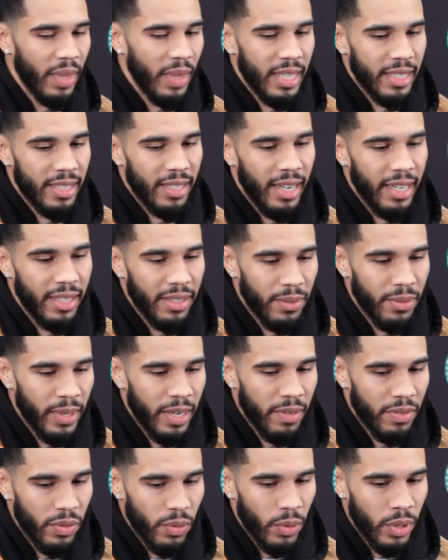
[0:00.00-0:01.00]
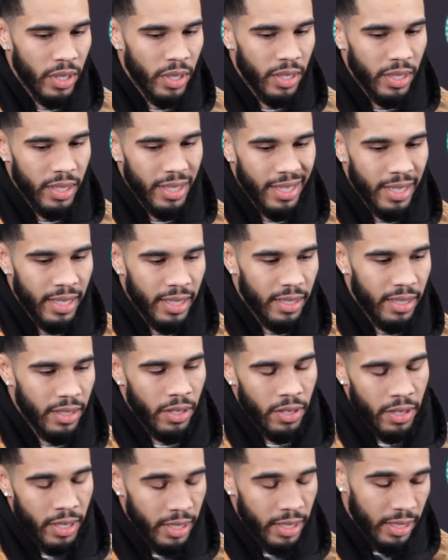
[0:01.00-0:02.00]
it's like the ref's word against
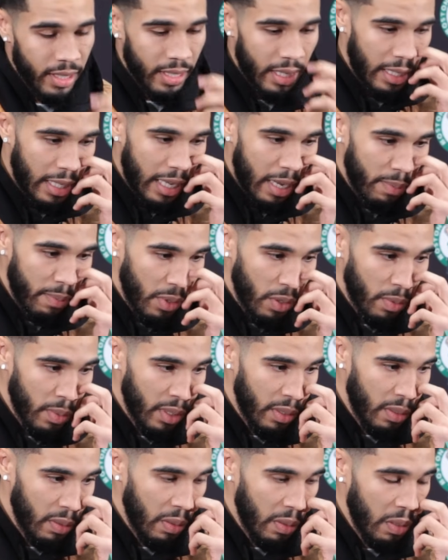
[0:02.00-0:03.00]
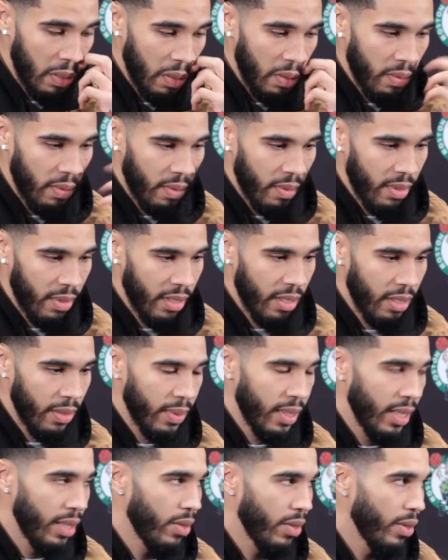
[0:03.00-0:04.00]
ours. And at that moment, you know,
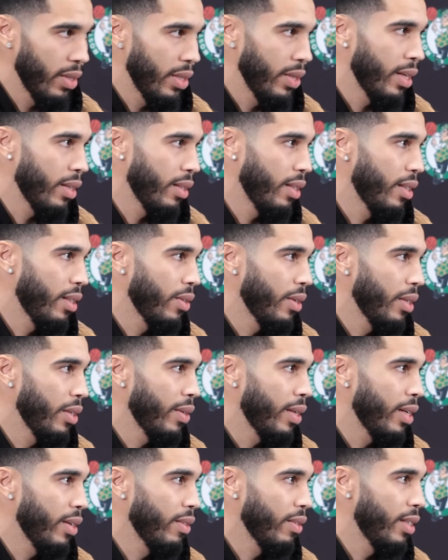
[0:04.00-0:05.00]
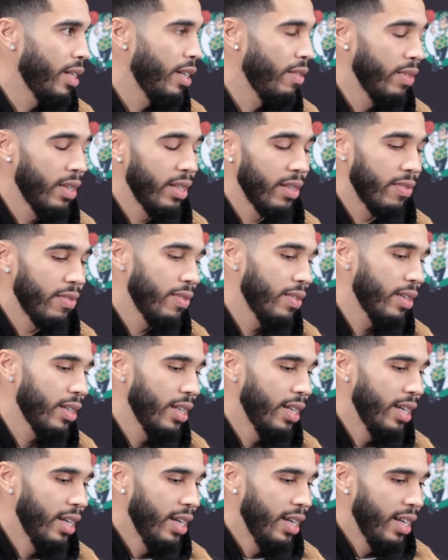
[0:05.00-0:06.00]
when they throw you out, they throw you out. Even if
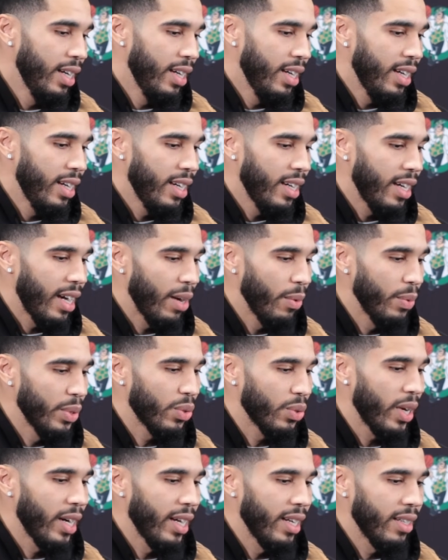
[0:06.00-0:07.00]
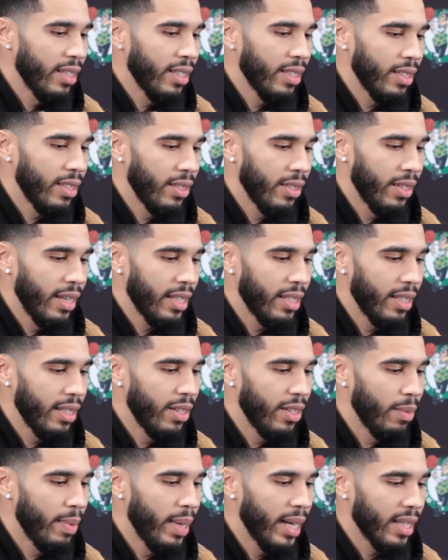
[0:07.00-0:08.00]
I was right, you know, they could
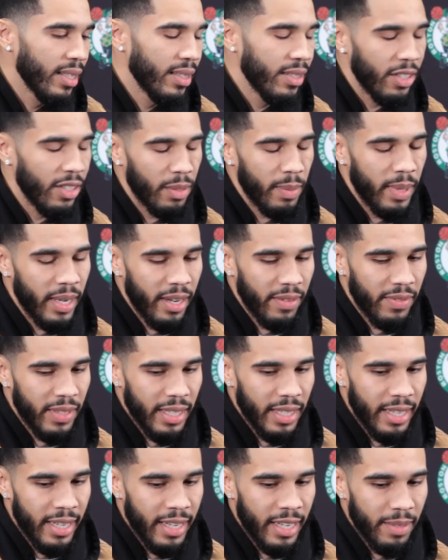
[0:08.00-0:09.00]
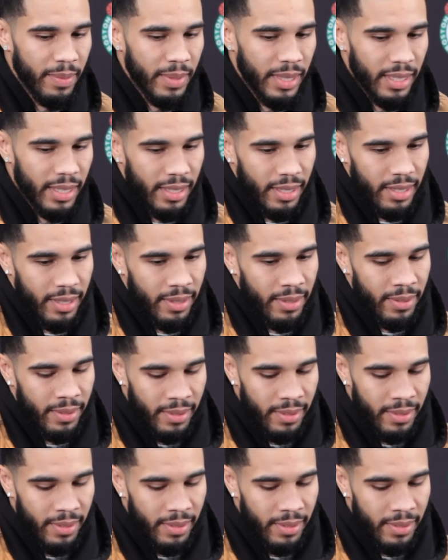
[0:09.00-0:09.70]
go back and talk about it after the game. It's